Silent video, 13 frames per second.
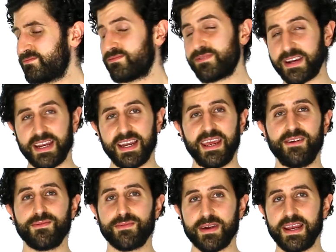
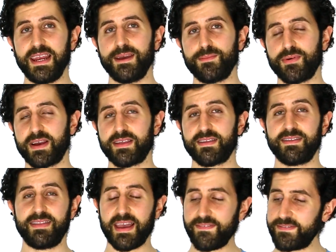Really
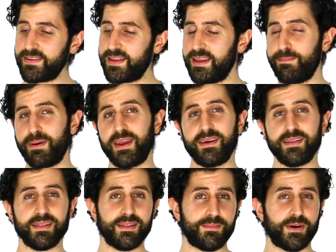impressed. Definitely better
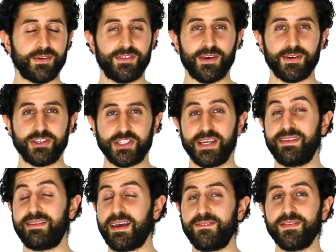than the Moto G,
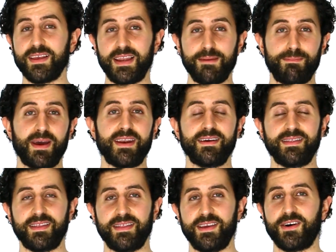definitely better
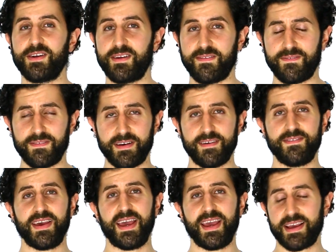than the Honor
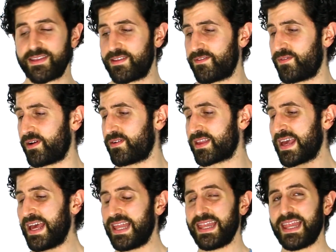5X as far as
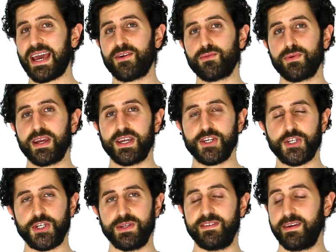that rear
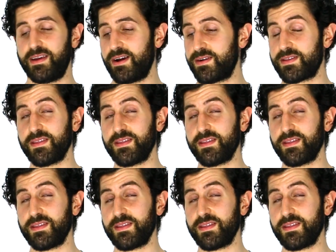shooter goes.